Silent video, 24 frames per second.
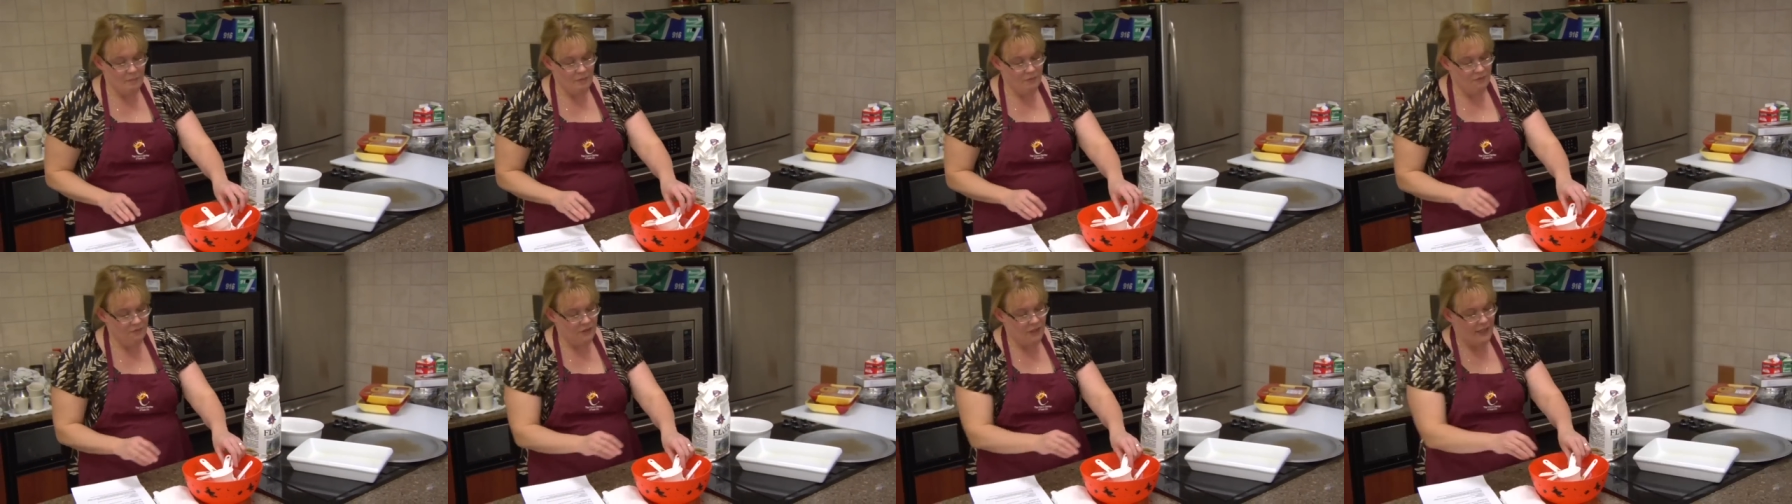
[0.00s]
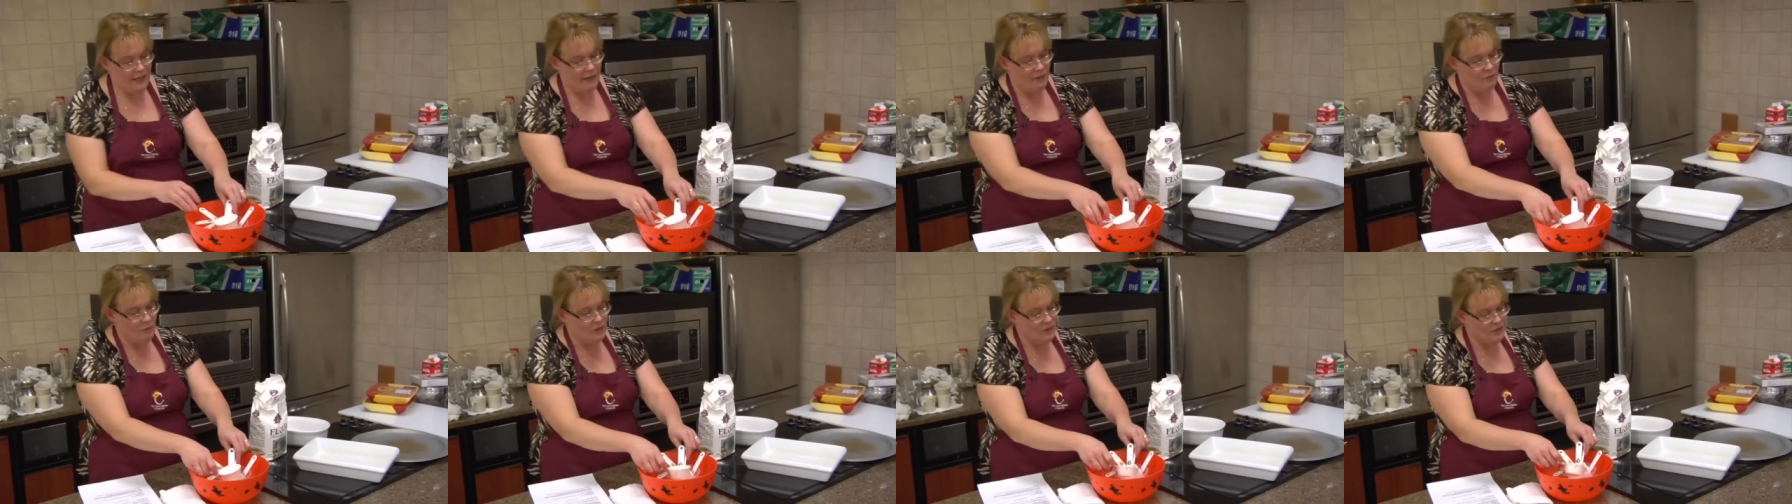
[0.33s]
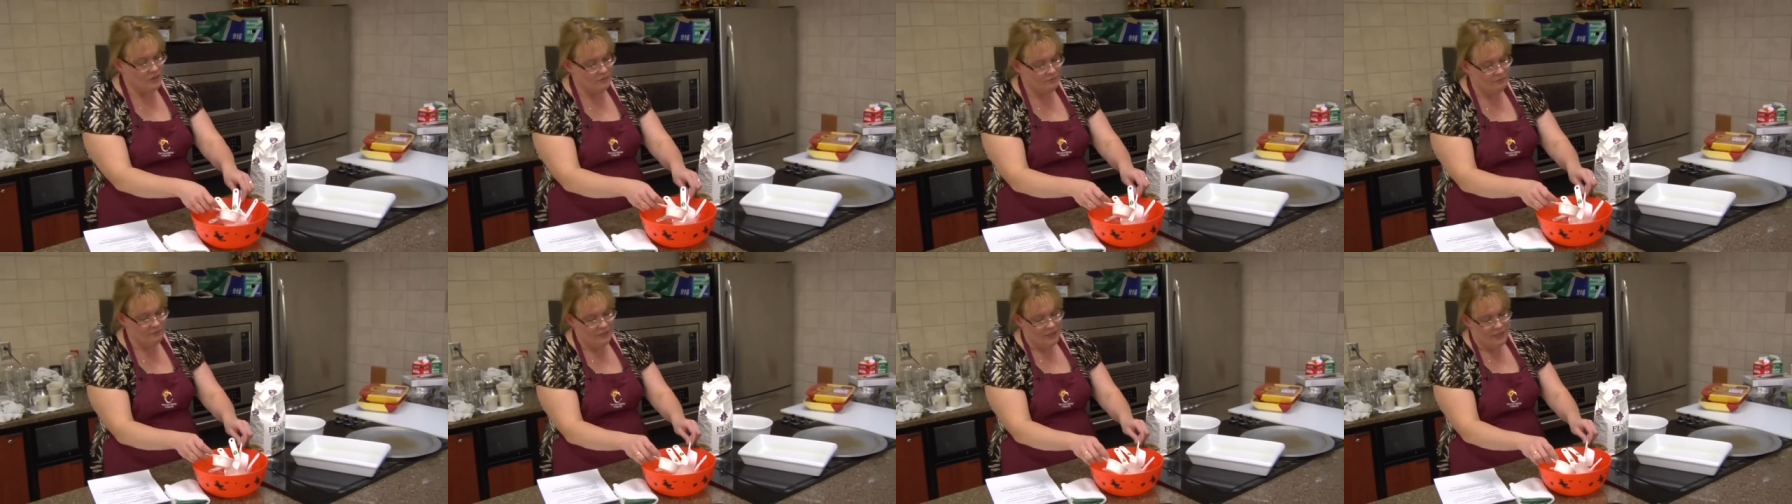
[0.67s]
of flour.
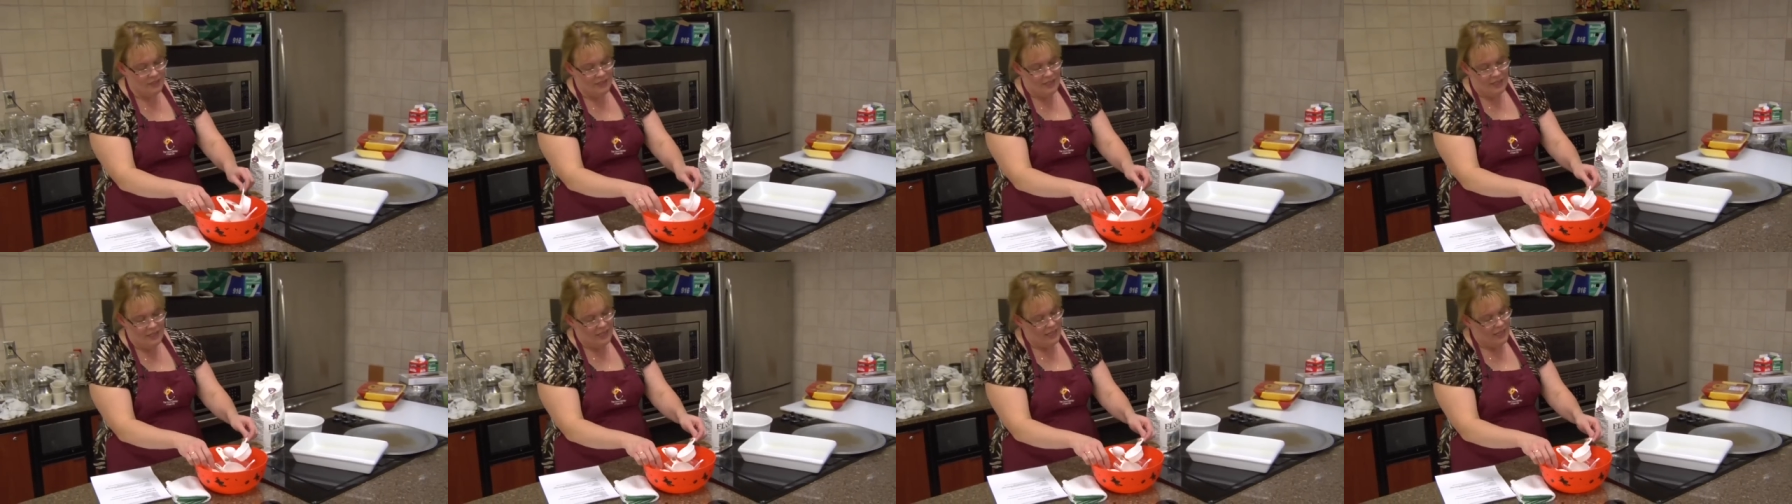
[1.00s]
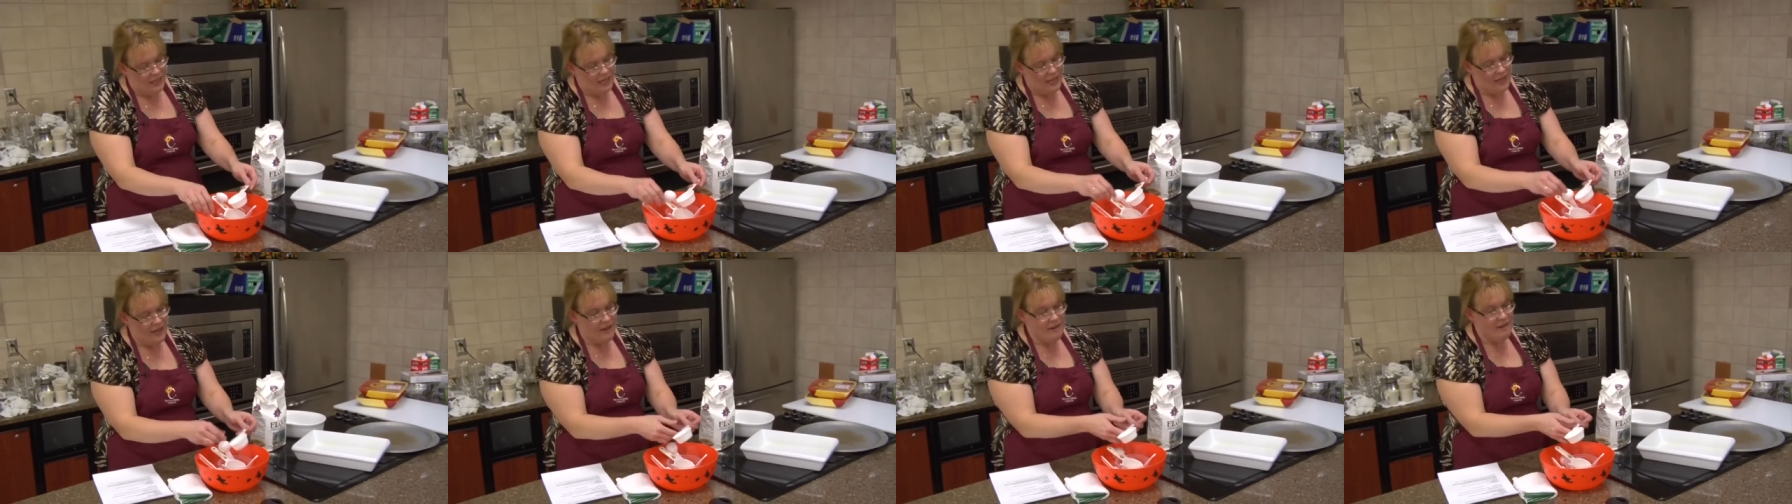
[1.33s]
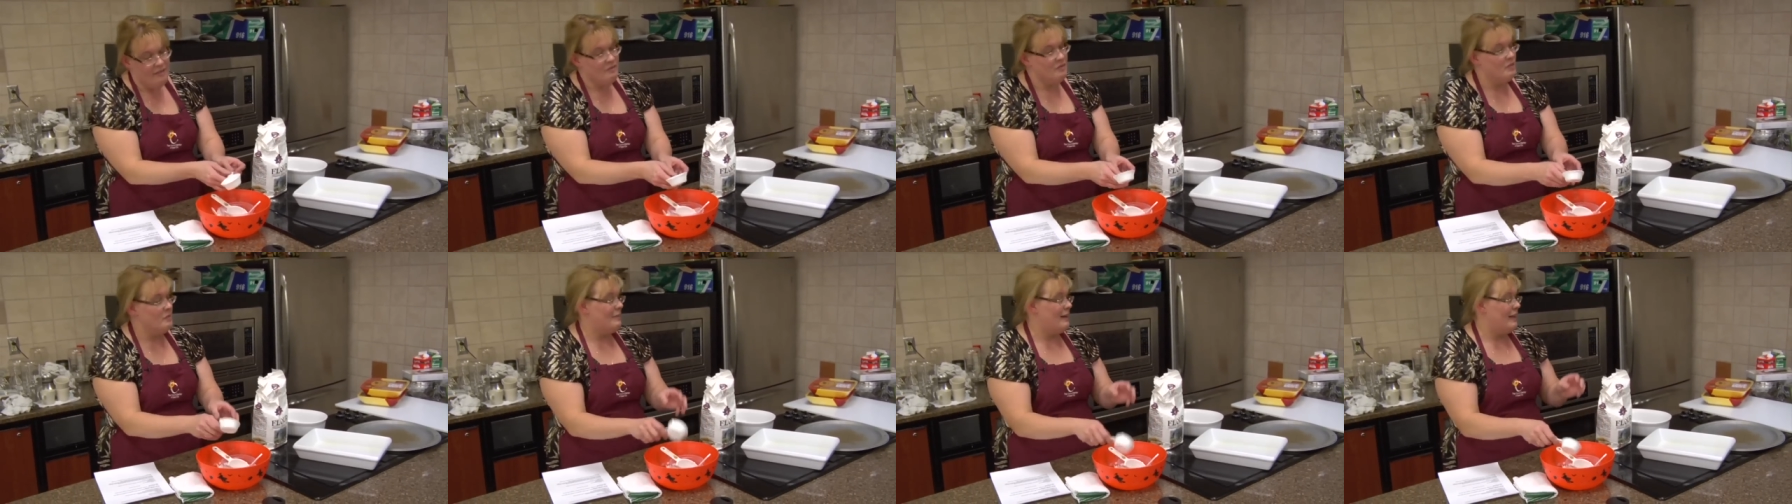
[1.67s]

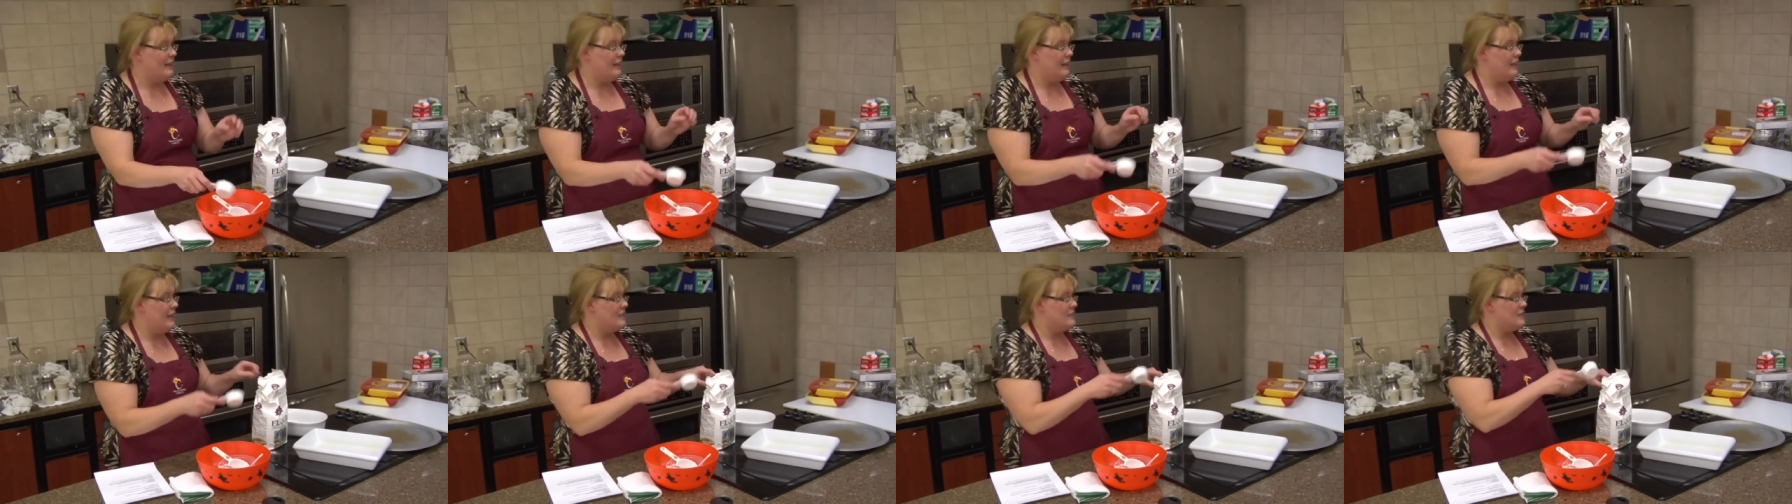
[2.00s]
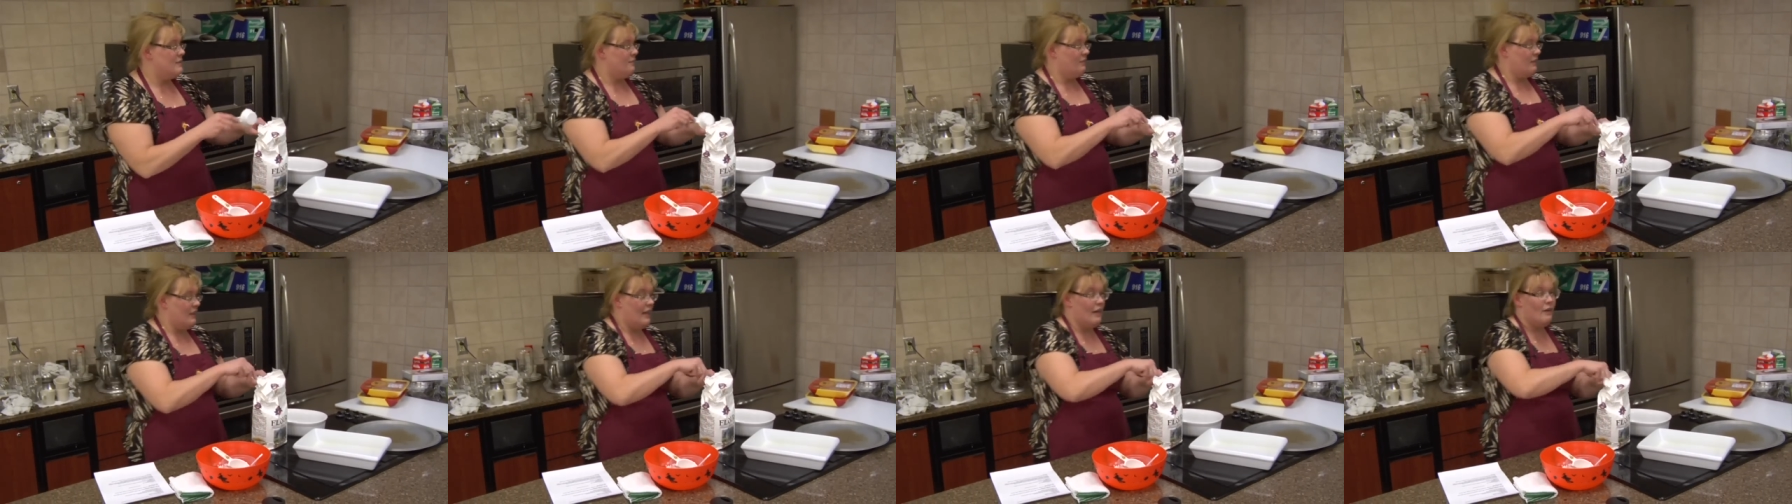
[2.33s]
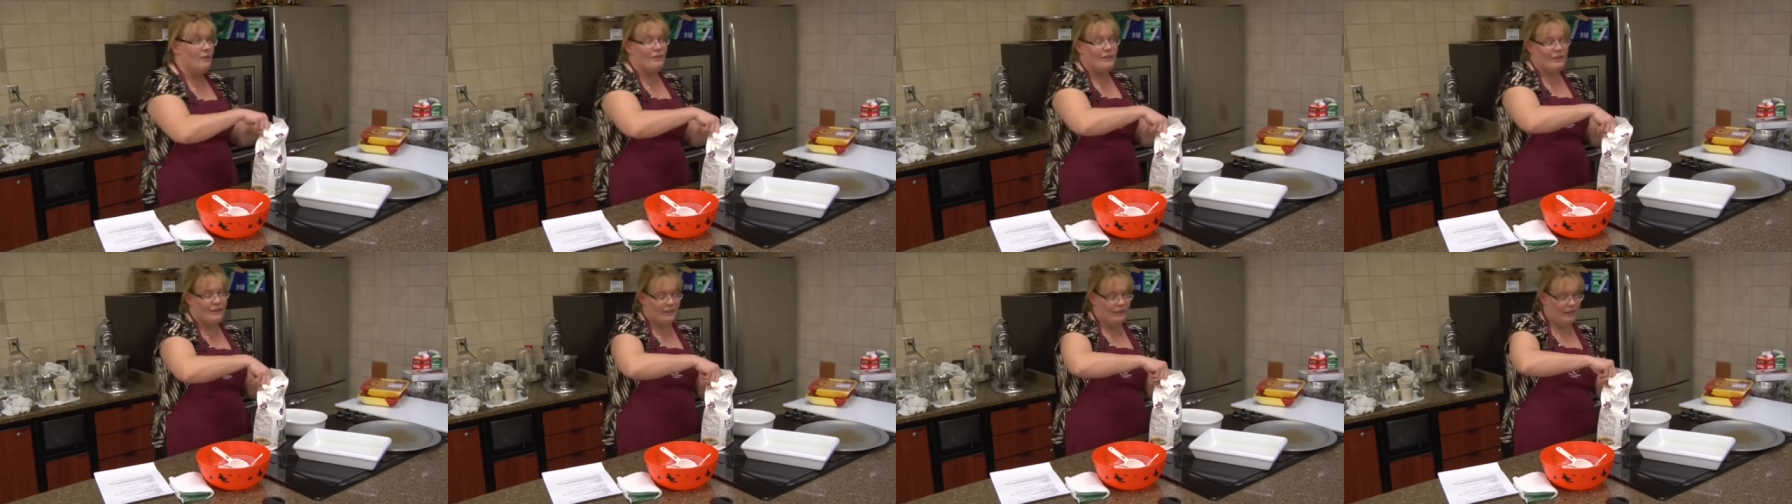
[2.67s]
Everybody has
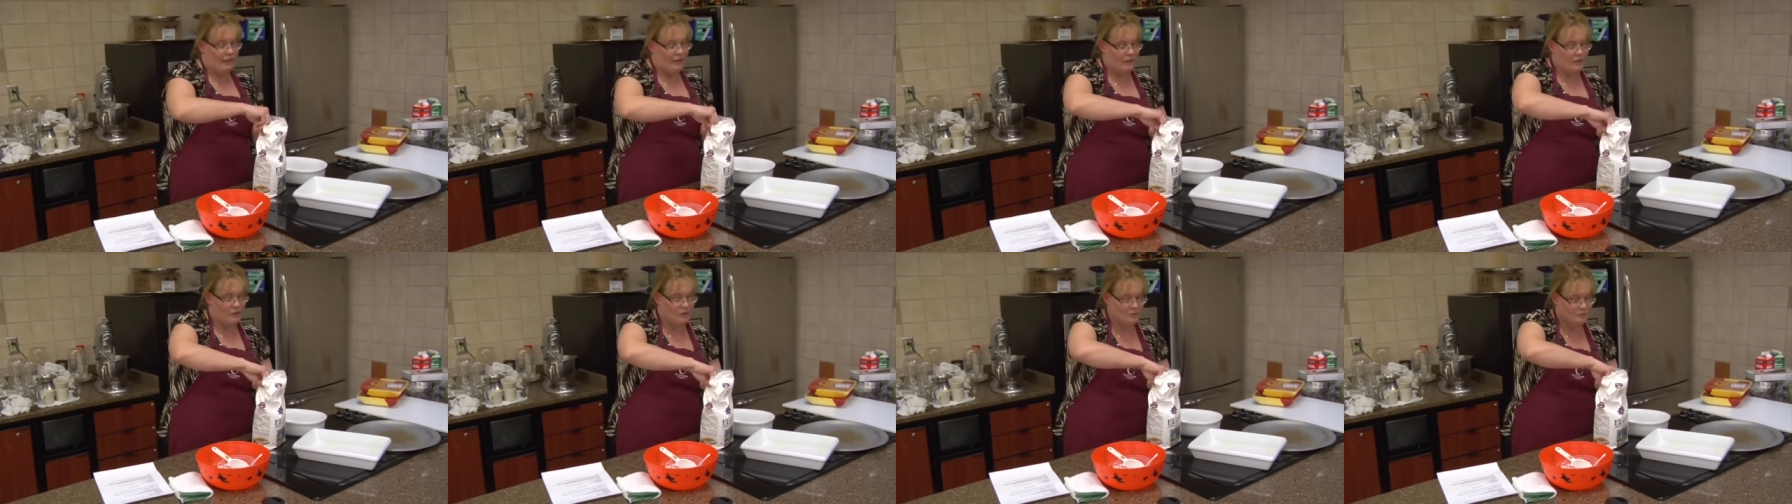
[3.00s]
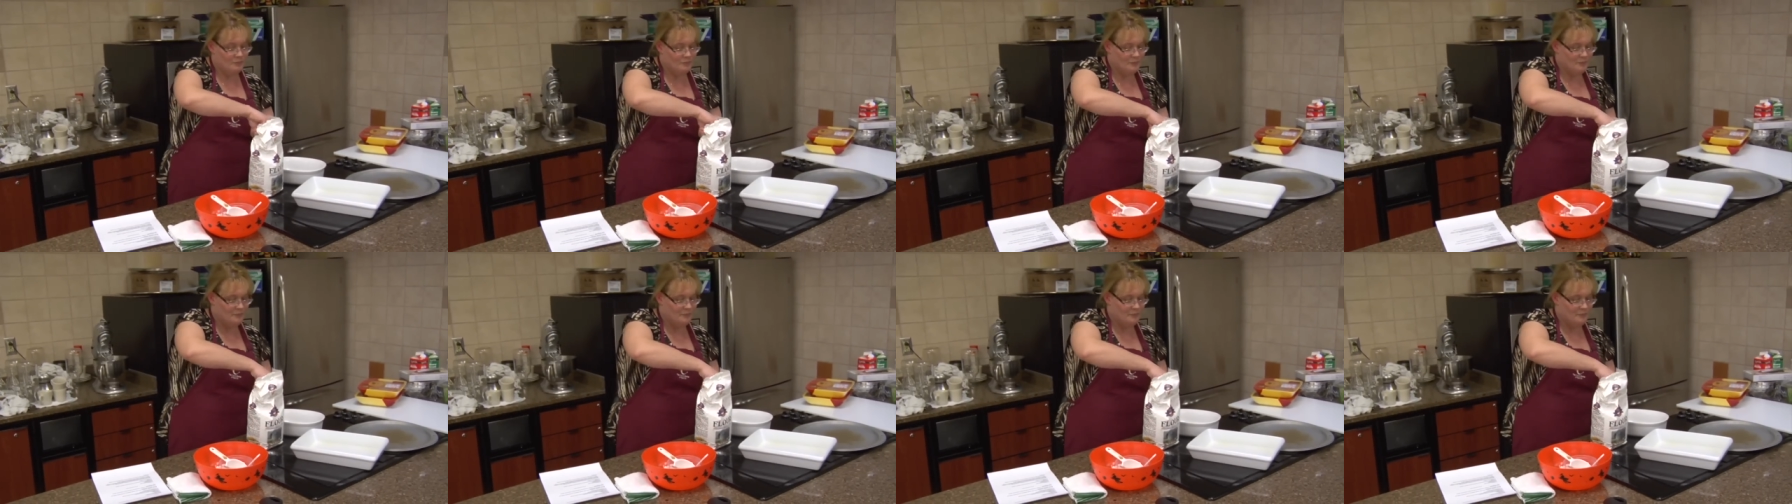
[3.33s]
flour at home.